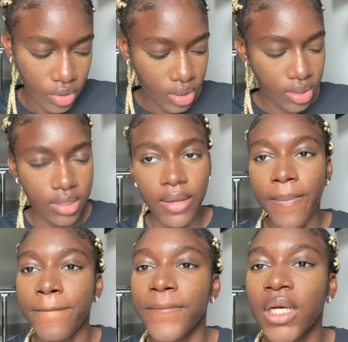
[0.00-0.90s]
Just
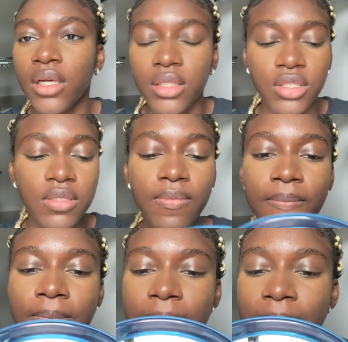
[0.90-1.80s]
set my chin
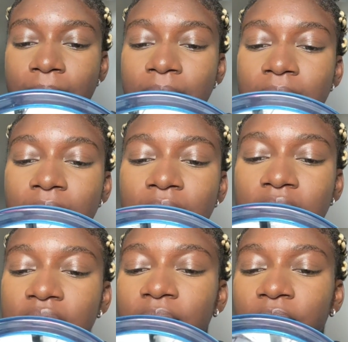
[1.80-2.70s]

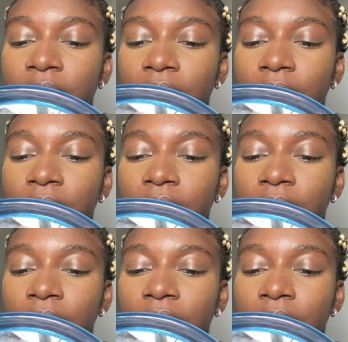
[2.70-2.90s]
because I put